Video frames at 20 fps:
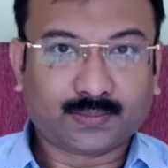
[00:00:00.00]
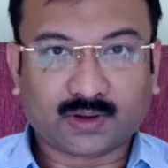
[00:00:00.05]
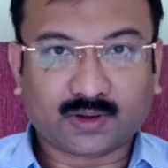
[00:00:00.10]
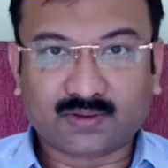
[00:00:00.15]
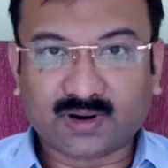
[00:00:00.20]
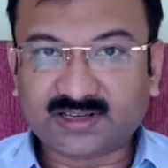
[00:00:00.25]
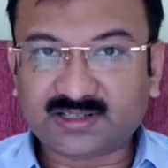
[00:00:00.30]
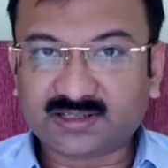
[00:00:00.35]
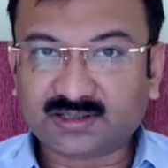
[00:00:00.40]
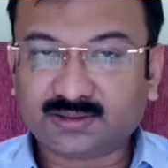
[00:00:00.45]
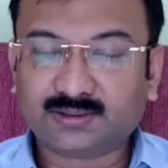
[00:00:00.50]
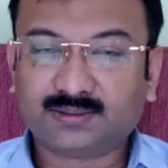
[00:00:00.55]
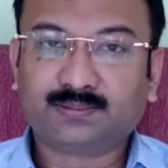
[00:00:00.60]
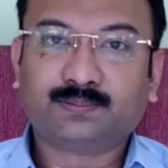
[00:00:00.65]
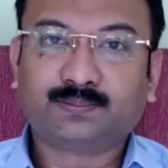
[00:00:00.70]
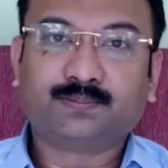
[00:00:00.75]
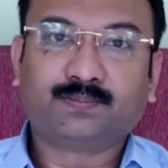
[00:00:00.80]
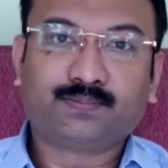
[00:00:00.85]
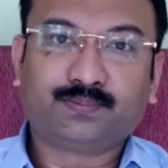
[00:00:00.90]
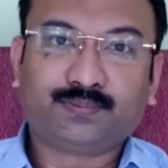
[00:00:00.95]
Right?
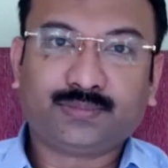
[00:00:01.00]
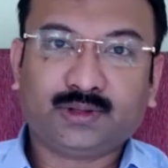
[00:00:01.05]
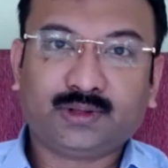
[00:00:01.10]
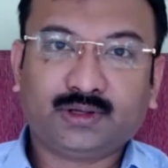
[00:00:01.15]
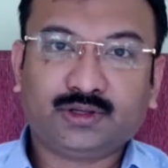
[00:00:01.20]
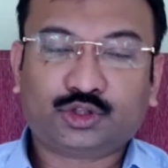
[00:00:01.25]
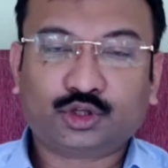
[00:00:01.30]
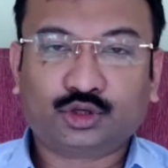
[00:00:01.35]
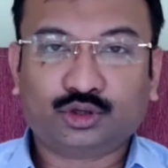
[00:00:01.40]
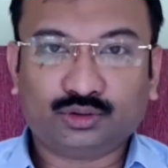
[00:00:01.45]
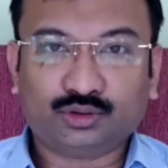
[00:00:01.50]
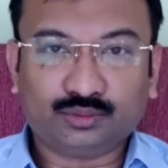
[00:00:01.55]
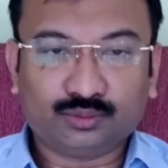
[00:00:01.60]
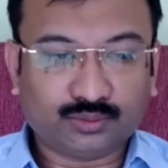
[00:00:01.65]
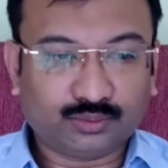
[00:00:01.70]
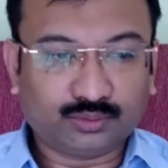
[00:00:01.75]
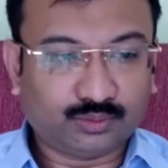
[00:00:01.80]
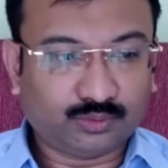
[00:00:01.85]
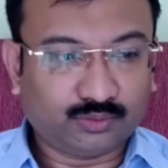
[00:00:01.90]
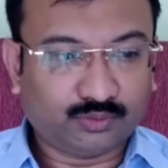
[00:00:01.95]

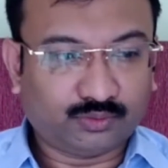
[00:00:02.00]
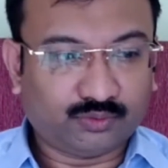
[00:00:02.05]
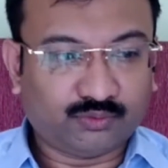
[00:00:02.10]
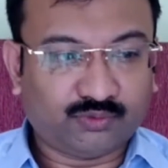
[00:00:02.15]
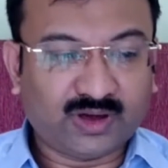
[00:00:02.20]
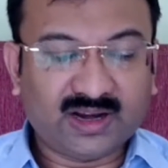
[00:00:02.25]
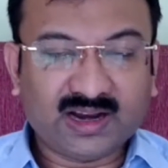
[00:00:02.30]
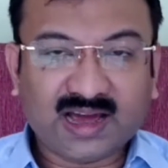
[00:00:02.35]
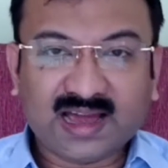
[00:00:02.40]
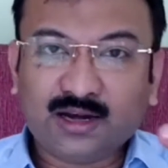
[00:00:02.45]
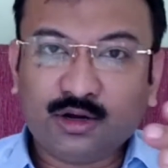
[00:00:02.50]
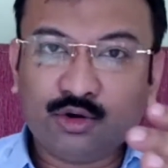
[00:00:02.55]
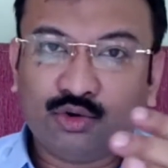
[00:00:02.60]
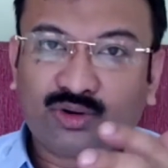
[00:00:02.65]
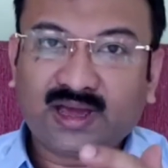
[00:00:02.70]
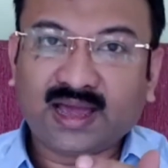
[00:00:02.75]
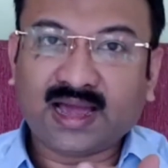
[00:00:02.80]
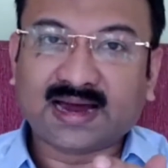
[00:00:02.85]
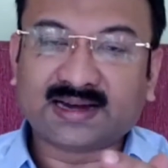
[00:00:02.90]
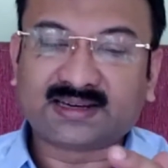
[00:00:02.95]
So when I
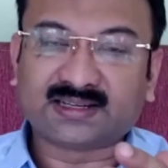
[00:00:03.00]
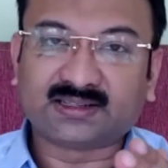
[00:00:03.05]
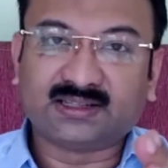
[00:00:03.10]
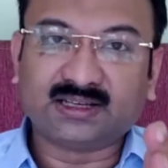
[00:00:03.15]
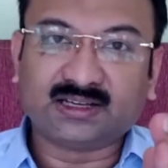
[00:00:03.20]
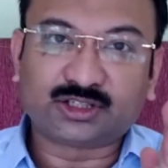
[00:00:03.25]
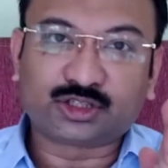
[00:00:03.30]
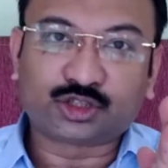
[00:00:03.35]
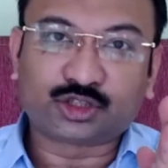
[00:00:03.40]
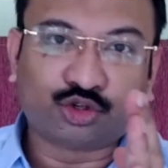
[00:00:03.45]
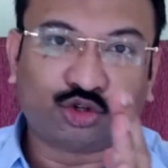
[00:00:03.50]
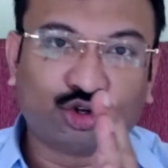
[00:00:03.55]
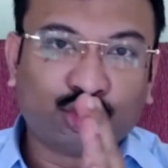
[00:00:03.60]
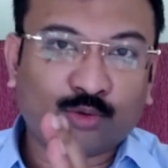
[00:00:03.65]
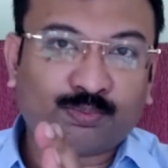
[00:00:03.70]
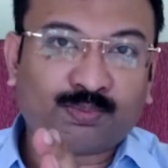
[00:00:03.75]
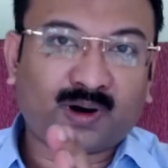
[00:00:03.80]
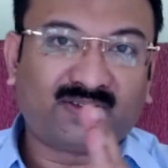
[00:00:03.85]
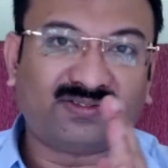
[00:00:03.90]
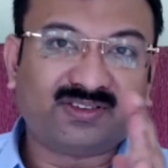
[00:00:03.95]
look at the
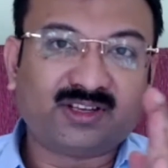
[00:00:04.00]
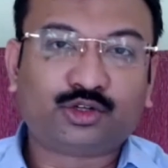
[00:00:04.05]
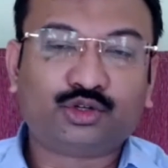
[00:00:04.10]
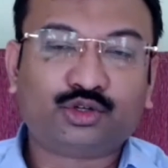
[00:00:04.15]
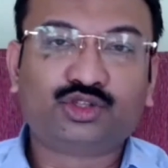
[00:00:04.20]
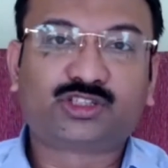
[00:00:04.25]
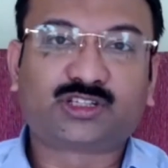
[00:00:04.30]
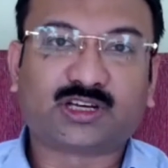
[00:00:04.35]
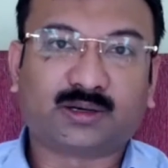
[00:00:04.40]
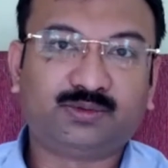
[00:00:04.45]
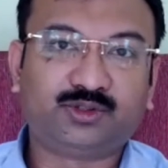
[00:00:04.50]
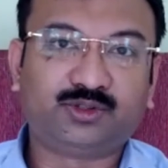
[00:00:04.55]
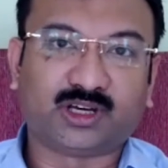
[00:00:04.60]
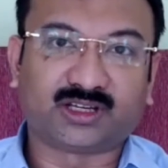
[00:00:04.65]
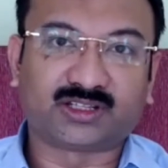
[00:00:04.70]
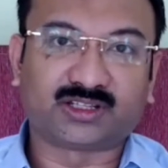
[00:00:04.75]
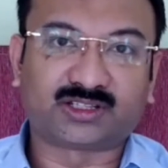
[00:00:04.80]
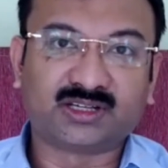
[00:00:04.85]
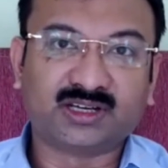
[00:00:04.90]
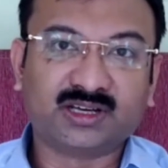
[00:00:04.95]
scope of the two
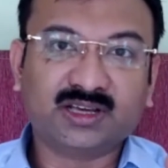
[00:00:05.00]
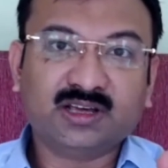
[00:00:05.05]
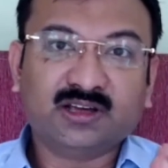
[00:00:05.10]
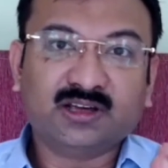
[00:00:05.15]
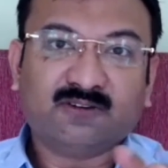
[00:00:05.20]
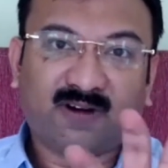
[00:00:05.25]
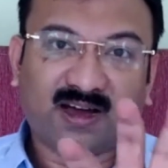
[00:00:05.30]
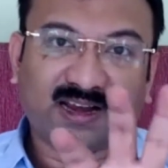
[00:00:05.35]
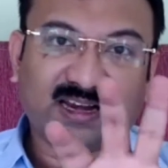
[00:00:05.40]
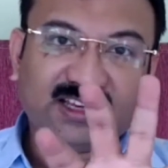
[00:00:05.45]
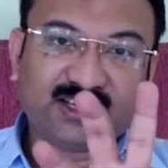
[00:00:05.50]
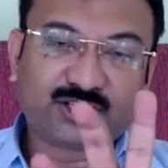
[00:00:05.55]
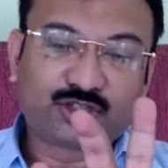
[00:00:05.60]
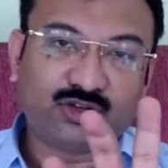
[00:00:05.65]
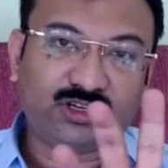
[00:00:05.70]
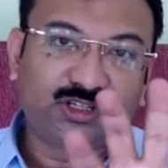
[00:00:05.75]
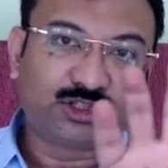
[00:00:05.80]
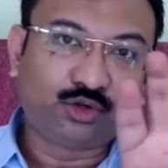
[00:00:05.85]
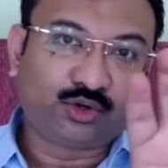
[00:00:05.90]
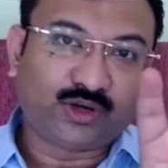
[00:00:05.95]
subjects, while
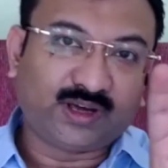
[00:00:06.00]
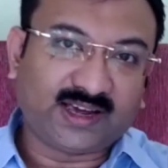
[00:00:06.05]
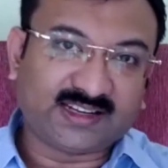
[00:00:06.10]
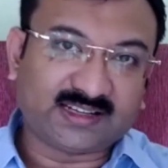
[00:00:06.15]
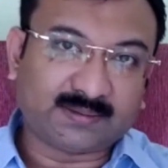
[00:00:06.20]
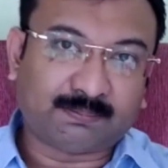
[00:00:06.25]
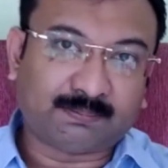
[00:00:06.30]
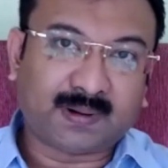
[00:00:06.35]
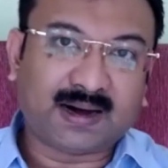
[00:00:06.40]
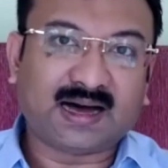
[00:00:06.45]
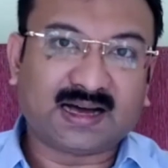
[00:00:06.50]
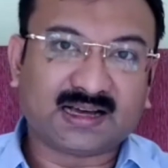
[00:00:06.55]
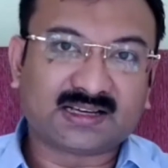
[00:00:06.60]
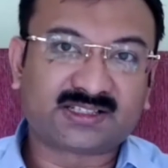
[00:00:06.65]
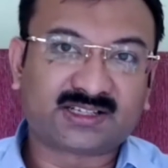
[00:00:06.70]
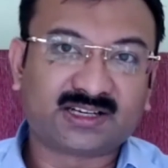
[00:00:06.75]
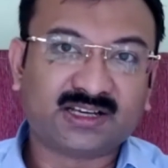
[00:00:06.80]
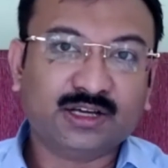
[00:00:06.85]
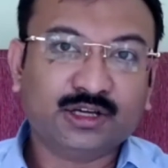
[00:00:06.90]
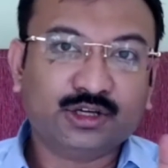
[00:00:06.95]
history is looking at the
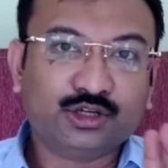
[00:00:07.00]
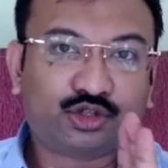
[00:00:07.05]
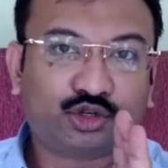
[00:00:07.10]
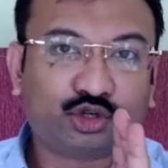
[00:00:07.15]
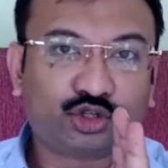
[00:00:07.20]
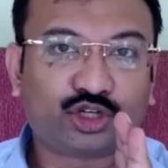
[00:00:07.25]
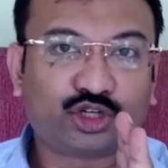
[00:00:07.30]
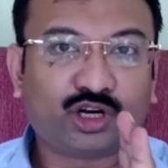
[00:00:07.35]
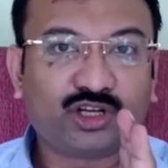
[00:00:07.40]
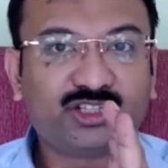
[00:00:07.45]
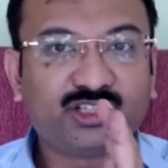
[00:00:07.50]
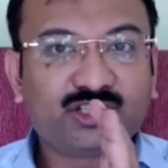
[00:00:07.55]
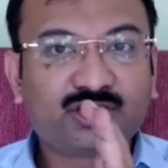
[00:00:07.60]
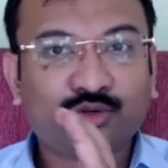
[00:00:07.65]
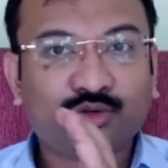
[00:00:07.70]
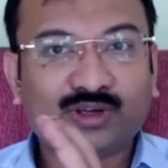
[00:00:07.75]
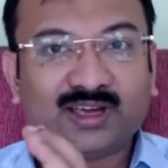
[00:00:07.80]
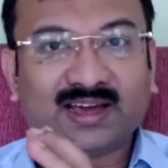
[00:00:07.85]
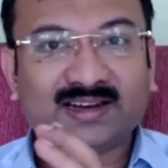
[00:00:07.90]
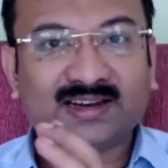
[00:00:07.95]
past, sociology is
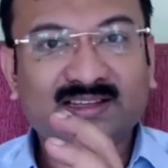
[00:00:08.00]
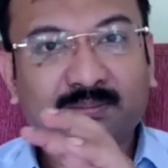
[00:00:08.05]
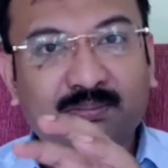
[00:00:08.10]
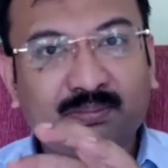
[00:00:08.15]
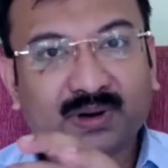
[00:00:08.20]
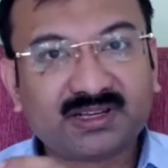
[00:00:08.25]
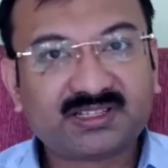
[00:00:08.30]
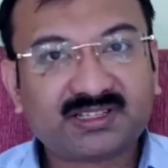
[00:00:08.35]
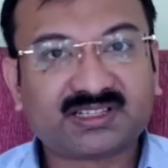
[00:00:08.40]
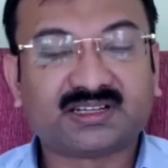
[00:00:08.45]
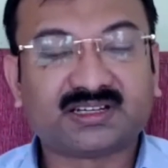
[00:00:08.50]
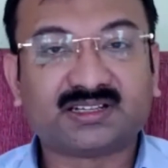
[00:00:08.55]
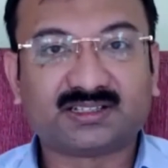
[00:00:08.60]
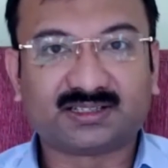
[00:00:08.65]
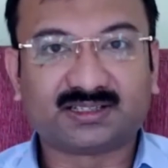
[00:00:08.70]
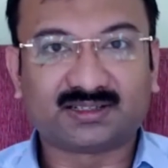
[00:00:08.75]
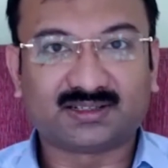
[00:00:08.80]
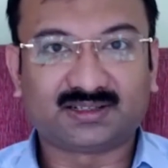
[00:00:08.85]
looking at the present,